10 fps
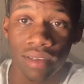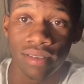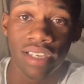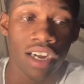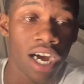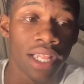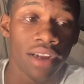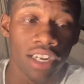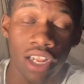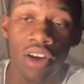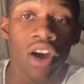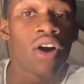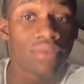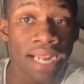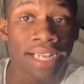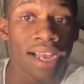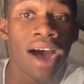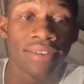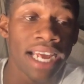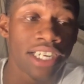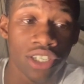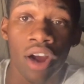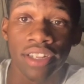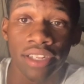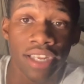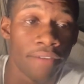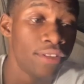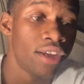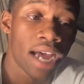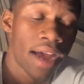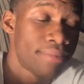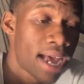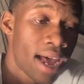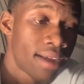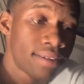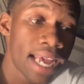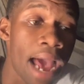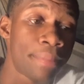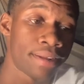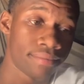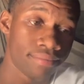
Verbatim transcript: the color of the logo. That's how they shirts and stuff look. I'm not capping.